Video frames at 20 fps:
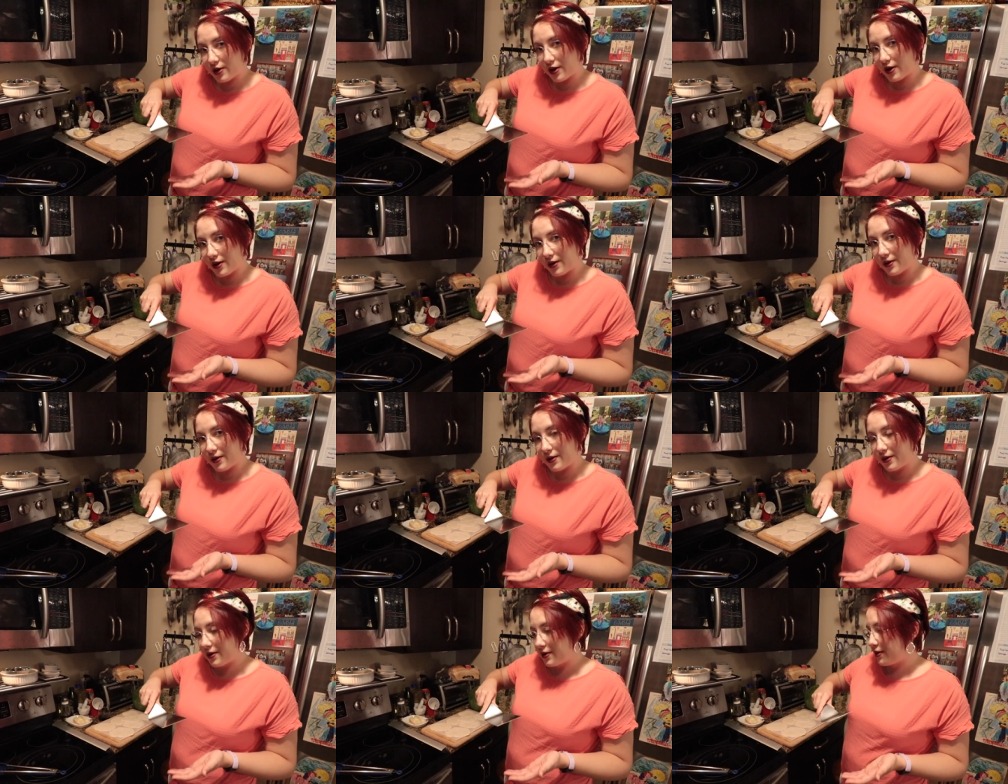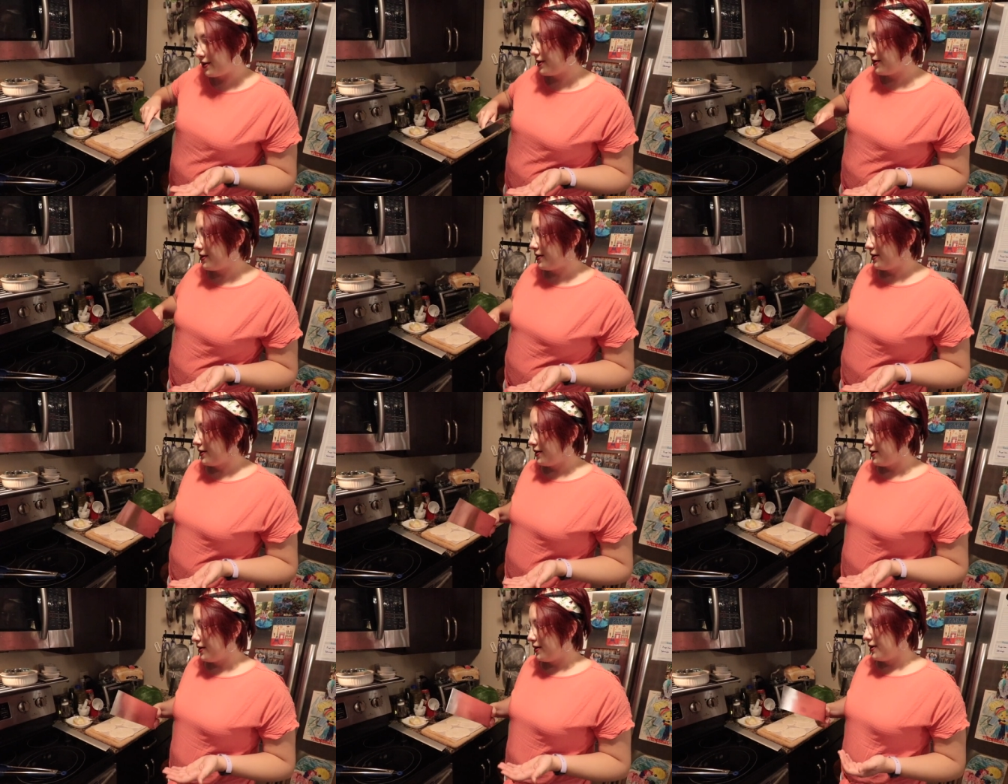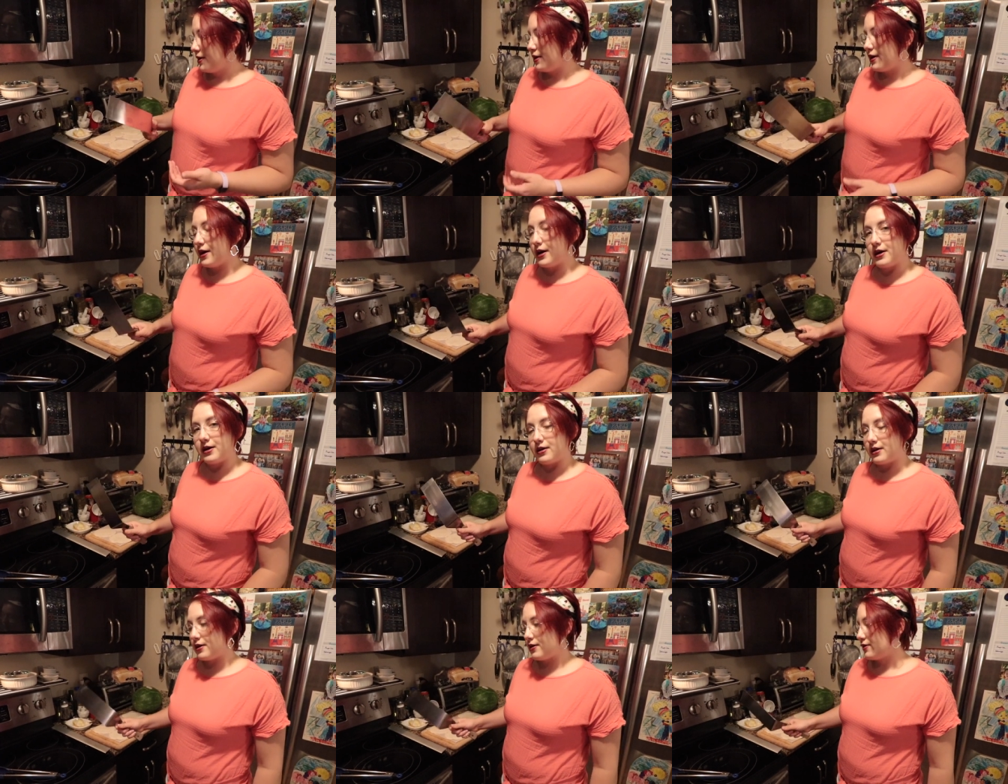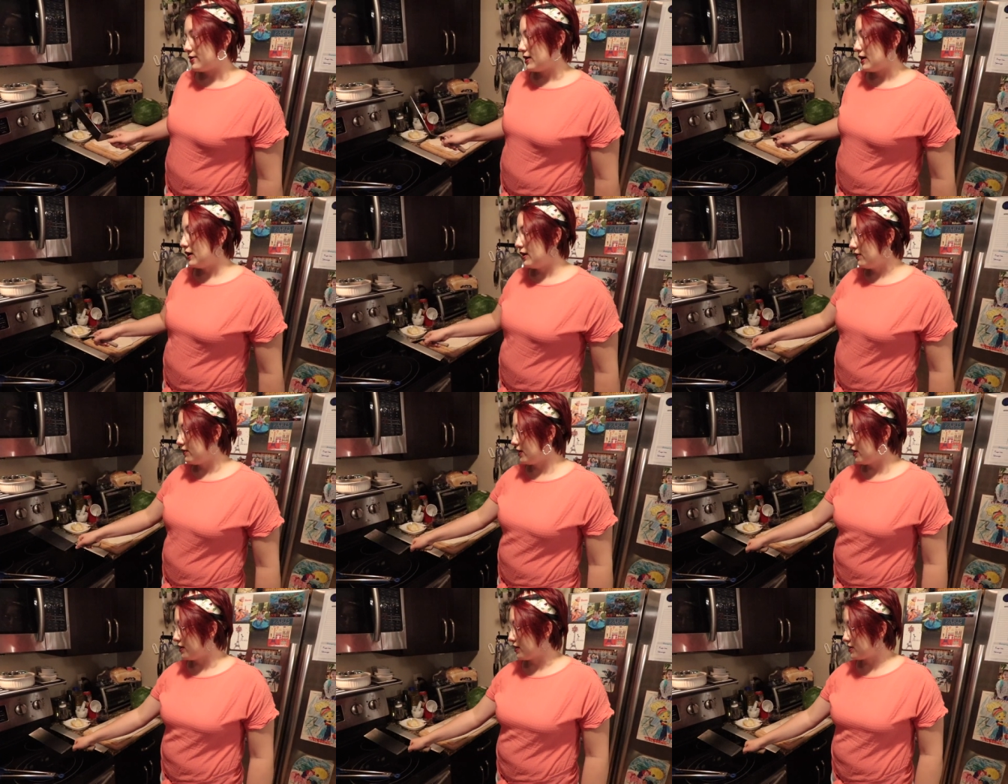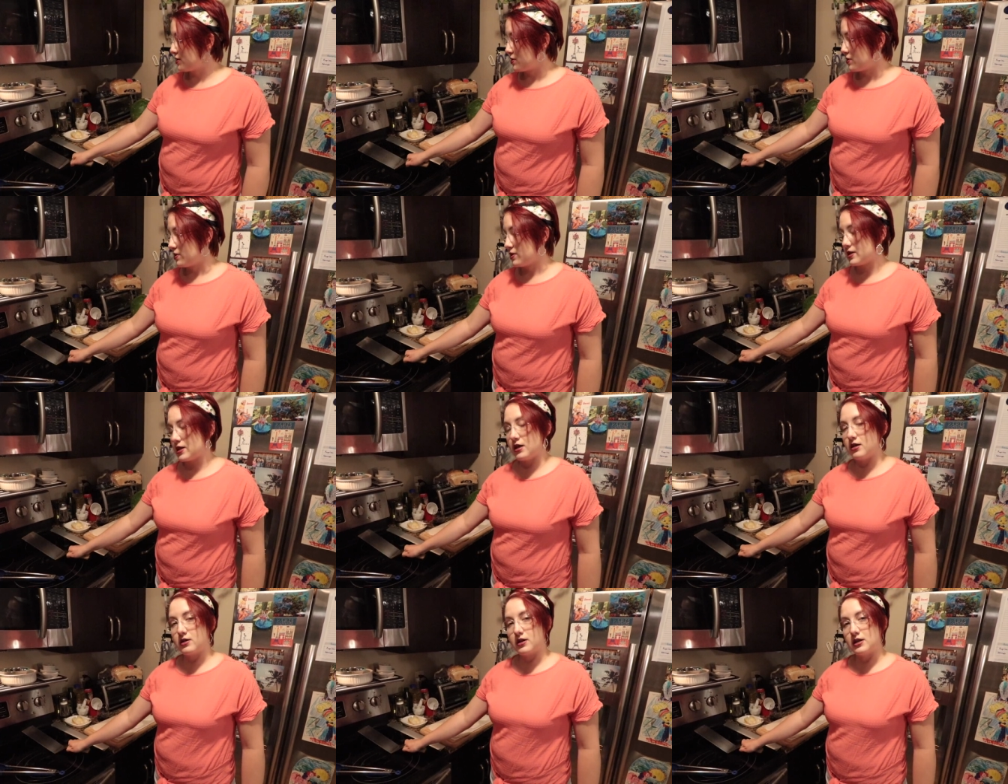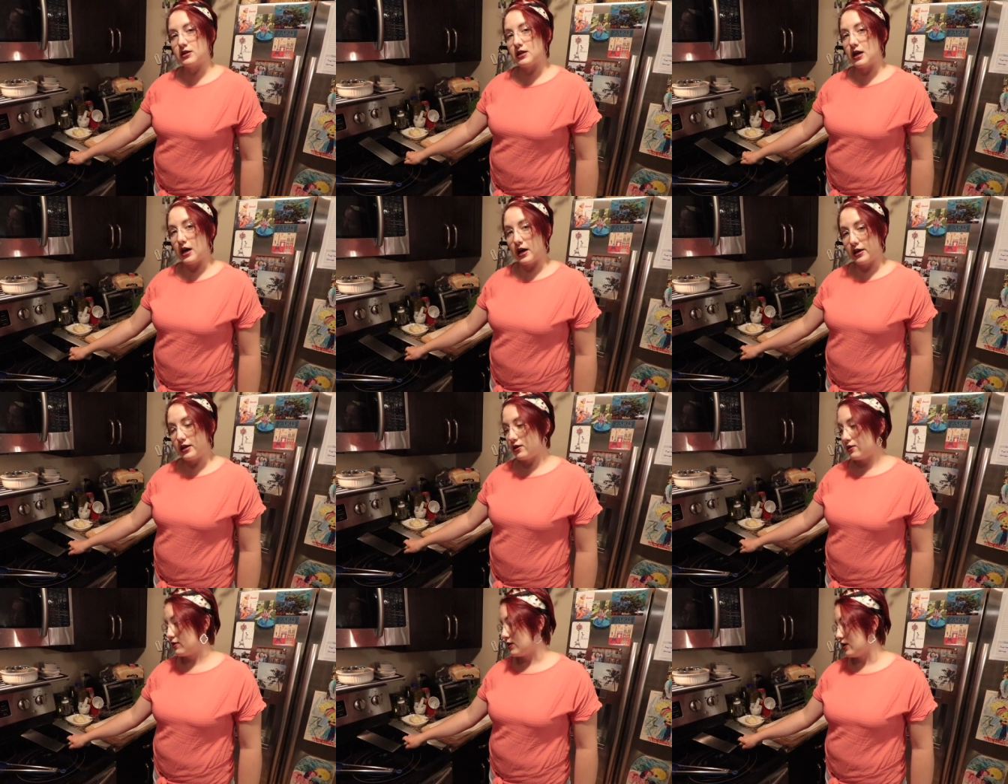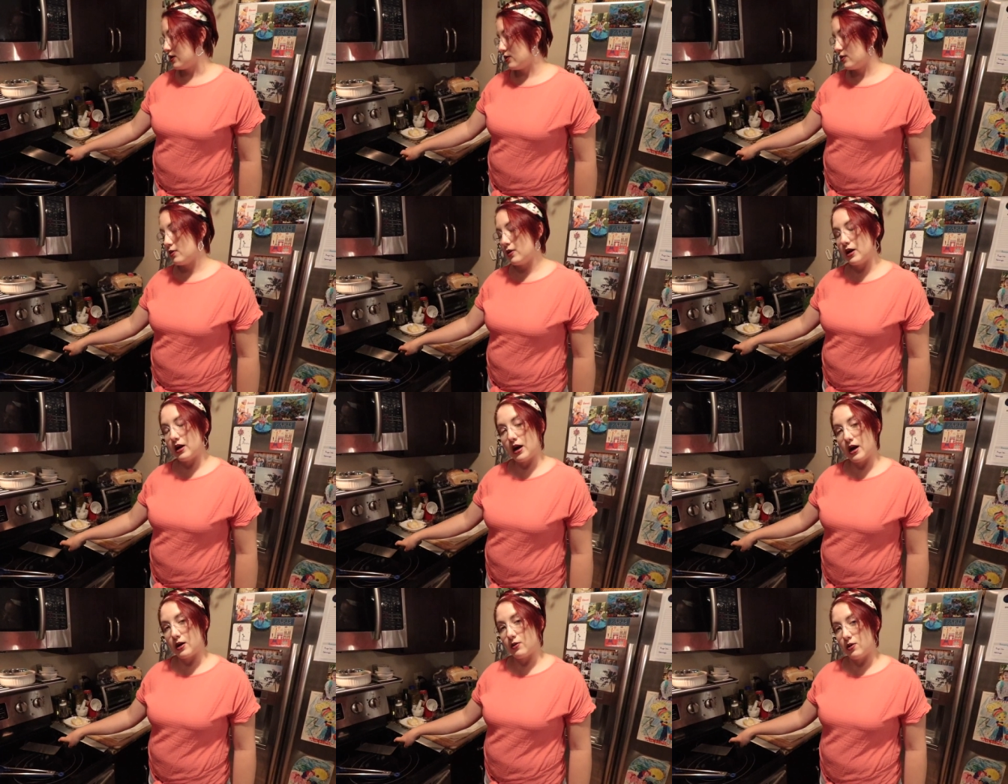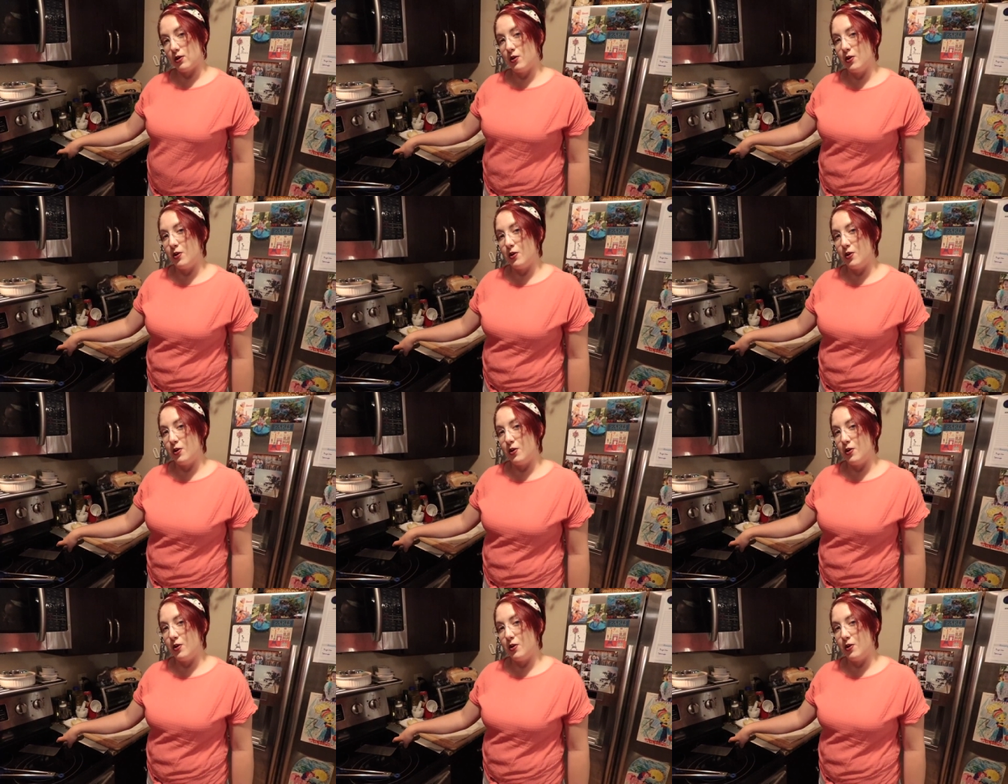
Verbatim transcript: you know. Yeah. I don't know. I have all the tools up because I don't know what I will